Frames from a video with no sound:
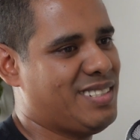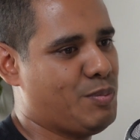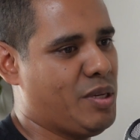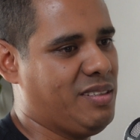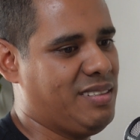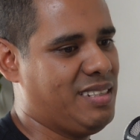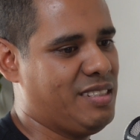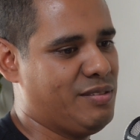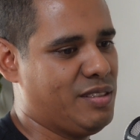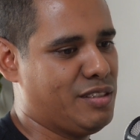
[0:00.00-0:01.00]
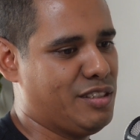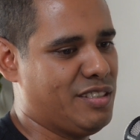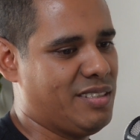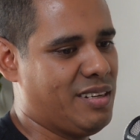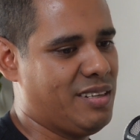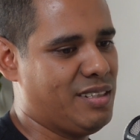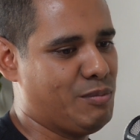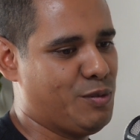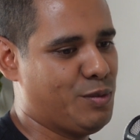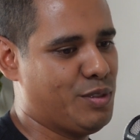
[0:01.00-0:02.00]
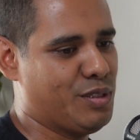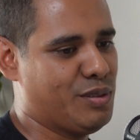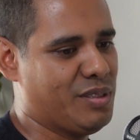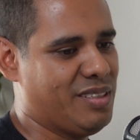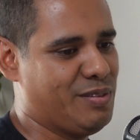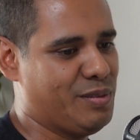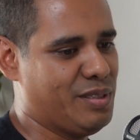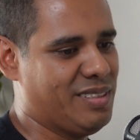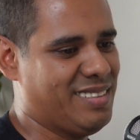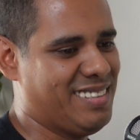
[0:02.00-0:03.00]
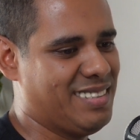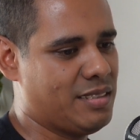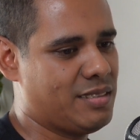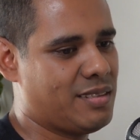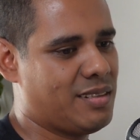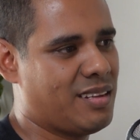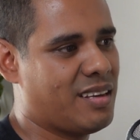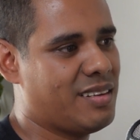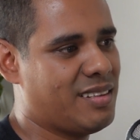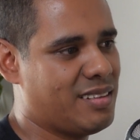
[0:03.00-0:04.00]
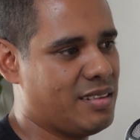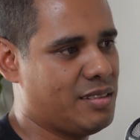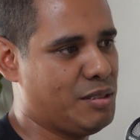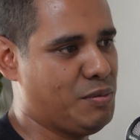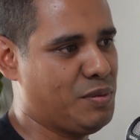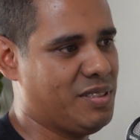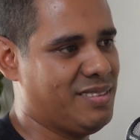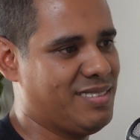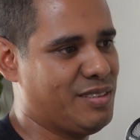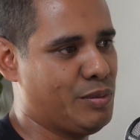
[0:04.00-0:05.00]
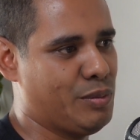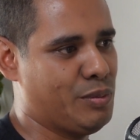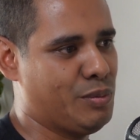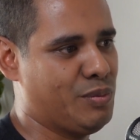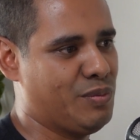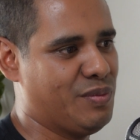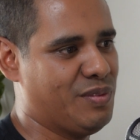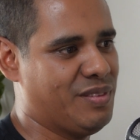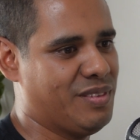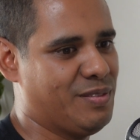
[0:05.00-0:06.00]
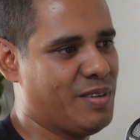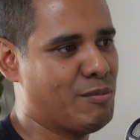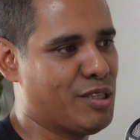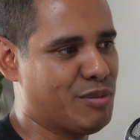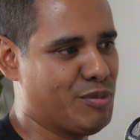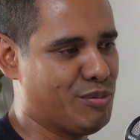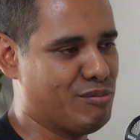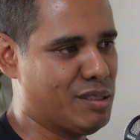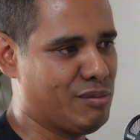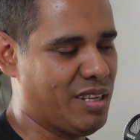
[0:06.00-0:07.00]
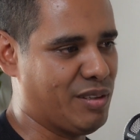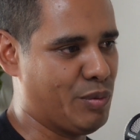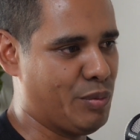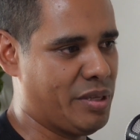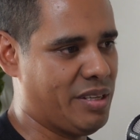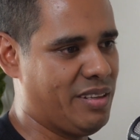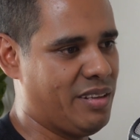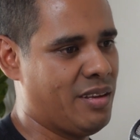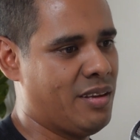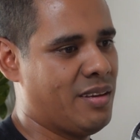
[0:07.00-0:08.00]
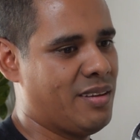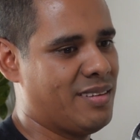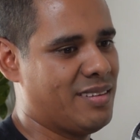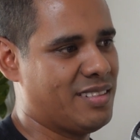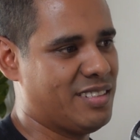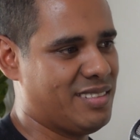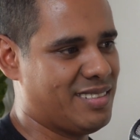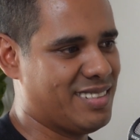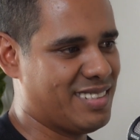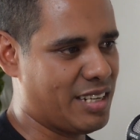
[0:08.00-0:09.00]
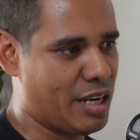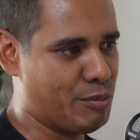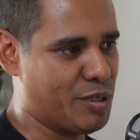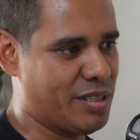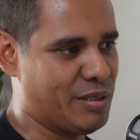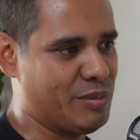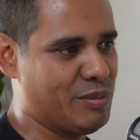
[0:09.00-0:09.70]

is basically, if I can just highlight before you go on any further, this is slightly different to the family commitment that we just described now.